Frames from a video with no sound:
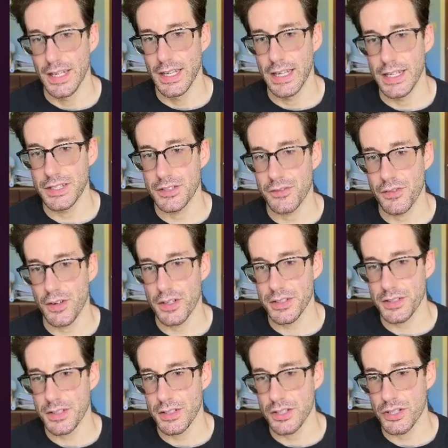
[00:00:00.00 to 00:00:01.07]
is
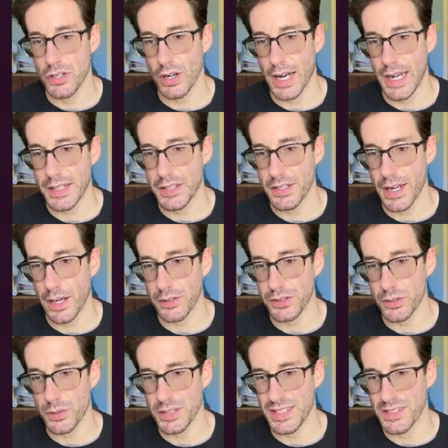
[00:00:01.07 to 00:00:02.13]
first try to
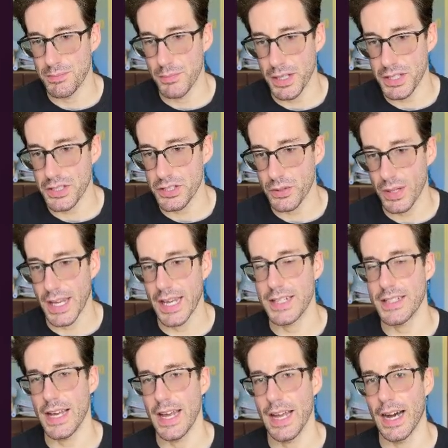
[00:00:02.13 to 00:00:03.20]
outsource as much as you can
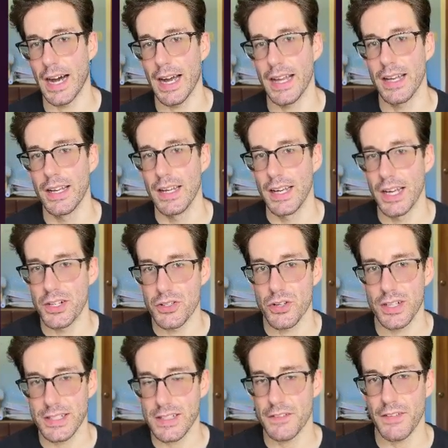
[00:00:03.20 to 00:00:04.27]
to A I and
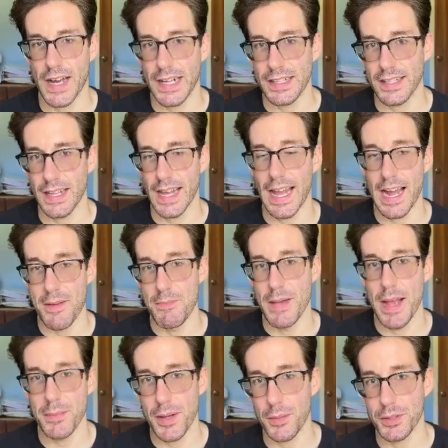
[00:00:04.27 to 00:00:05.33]
trust the fact that the A I
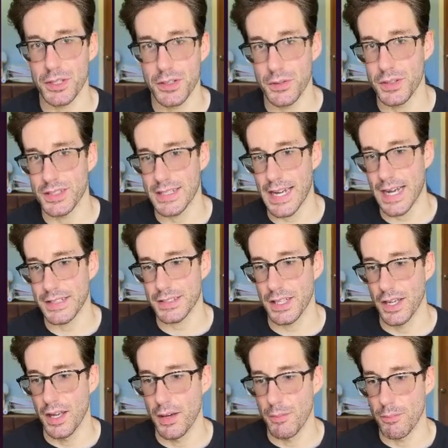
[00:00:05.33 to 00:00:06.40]
may be able to do this task
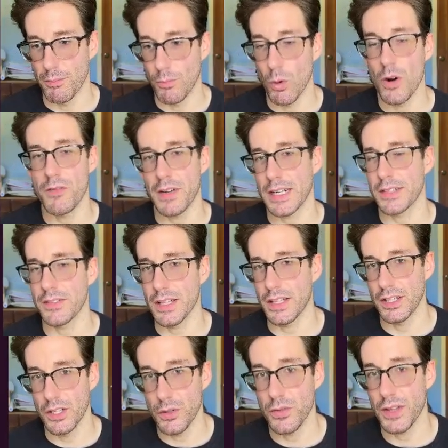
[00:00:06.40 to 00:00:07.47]
more effectively
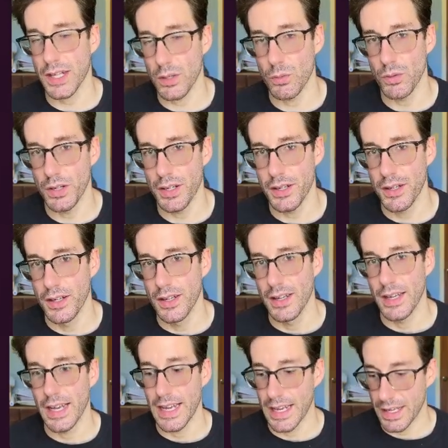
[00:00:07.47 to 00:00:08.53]
than you think it would,
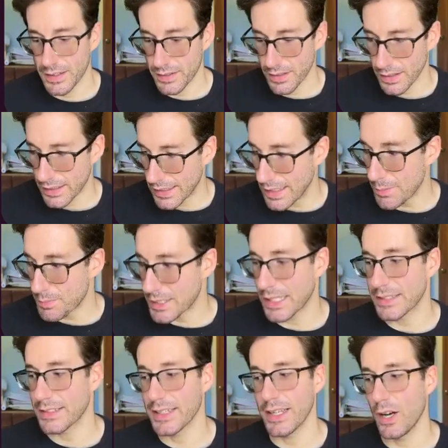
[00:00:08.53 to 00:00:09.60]
and keep
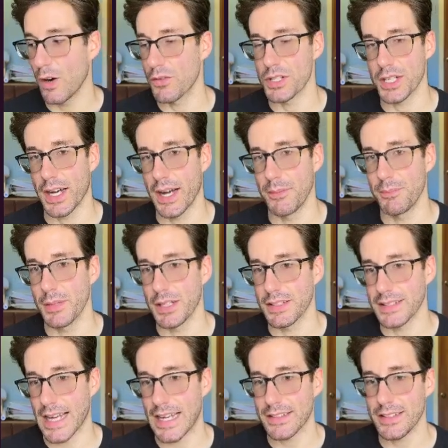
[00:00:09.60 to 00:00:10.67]
testing it over time, because
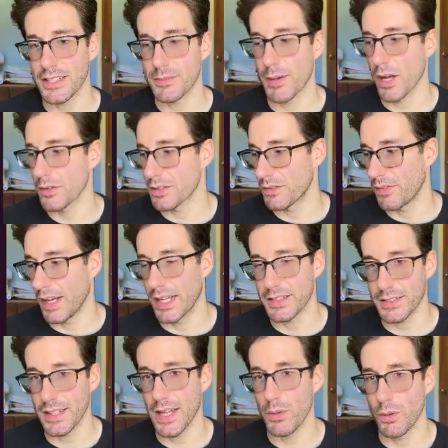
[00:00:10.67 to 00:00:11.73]
as these models advance,
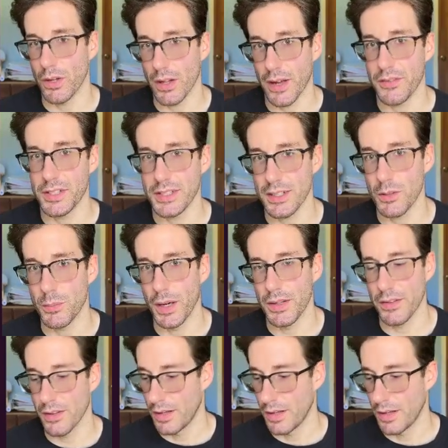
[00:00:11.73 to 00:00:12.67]
and they will every single month,